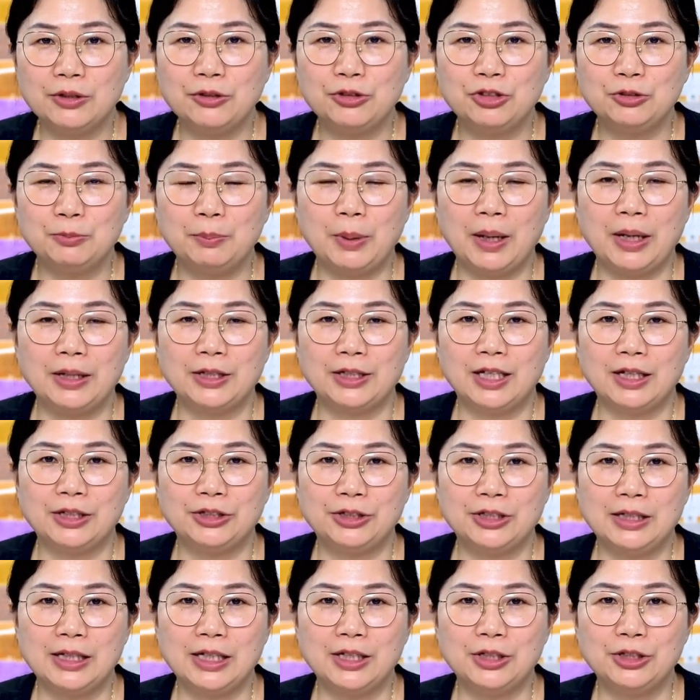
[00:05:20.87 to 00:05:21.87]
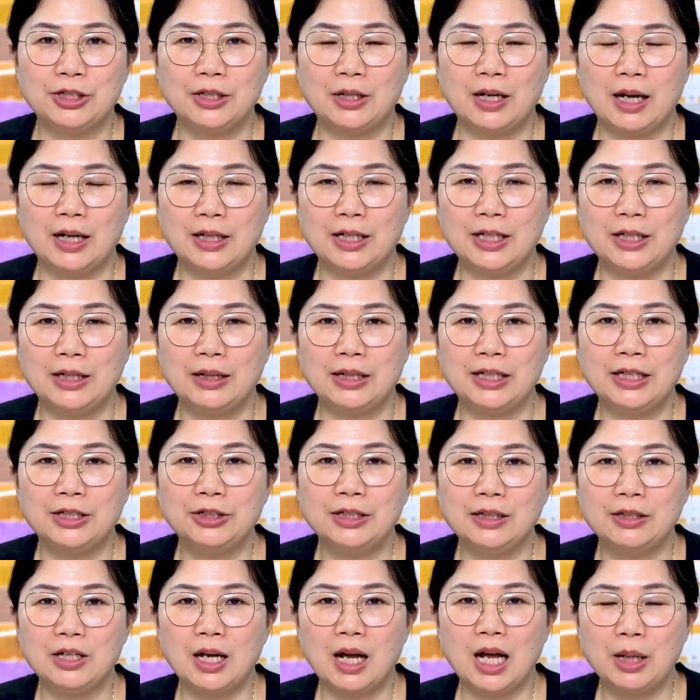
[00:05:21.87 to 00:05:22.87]
Spandex interlining is
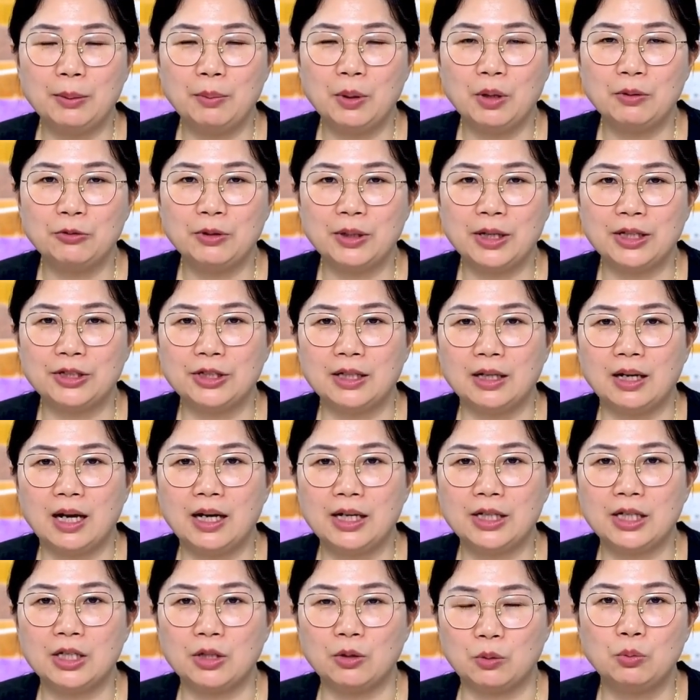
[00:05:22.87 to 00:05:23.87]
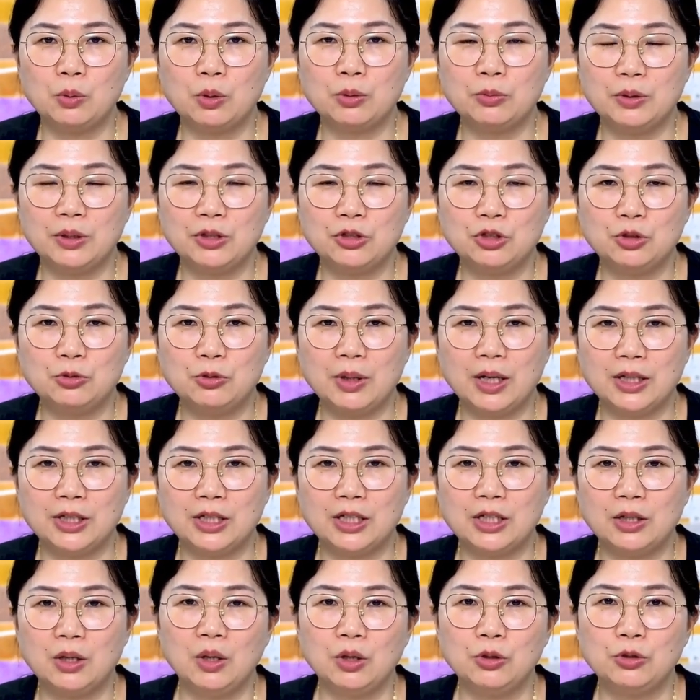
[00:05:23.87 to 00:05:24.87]
a type of interlining woven
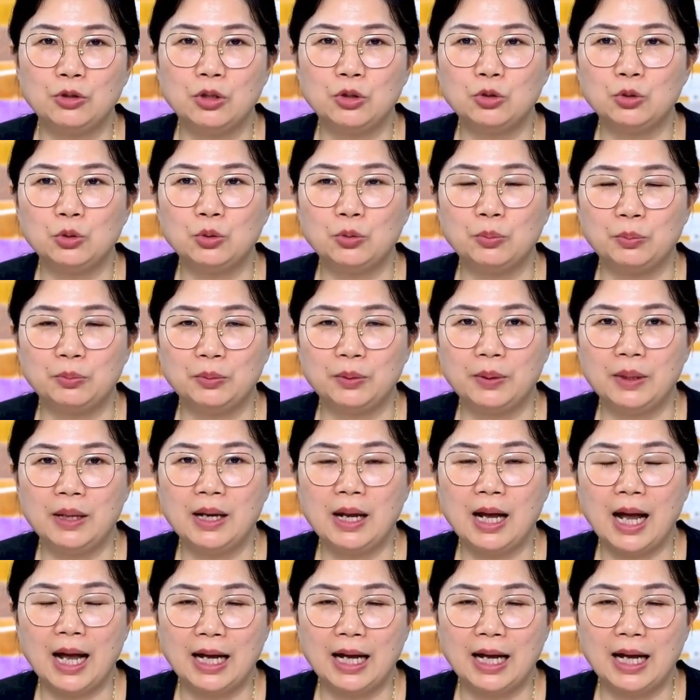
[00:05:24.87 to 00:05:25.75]
directly on the loom,